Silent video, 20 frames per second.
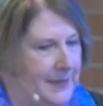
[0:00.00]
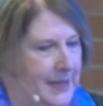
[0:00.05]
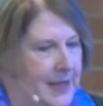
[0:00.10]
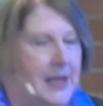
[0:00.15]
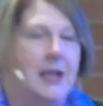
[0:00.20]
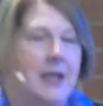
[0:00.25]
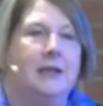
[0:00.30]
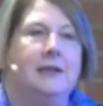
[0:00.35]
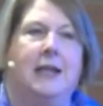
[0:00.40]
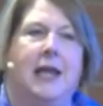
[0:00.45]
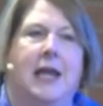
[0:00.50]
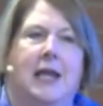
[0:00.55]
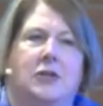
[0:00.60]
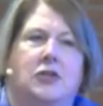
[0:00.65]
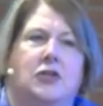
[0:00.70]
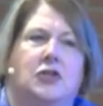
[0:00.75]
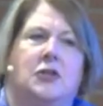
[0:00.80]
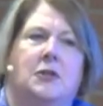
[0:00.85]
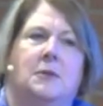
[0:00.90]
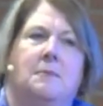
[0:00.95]
Lent
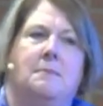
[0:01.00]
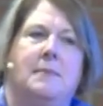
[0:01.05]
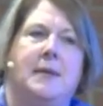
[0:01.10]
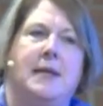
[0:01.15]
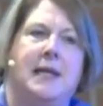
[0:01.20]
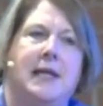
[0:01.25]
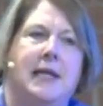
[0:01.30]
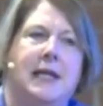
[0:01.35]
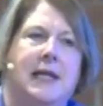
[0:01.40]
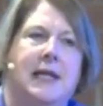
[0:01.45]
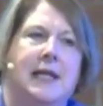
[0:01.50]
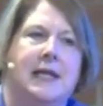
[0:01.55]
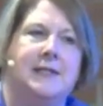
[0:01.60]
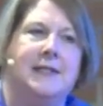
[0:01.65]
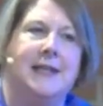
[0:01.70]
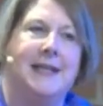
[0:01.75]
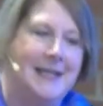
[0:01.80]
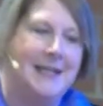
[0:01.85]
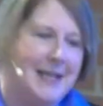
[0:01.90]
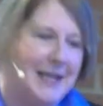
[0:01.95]
to me is
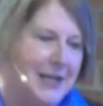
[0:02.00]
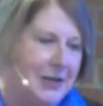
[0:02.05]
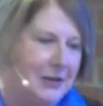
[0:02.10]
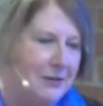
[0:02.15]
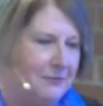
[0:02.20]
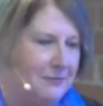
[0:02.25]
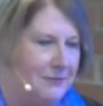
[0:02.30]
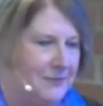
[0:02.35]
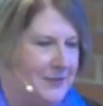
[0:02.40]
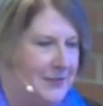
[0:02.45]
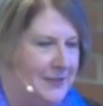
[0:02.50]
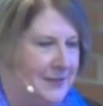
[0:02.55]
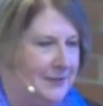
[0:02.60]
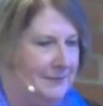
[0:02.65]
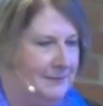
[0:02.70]
a gift.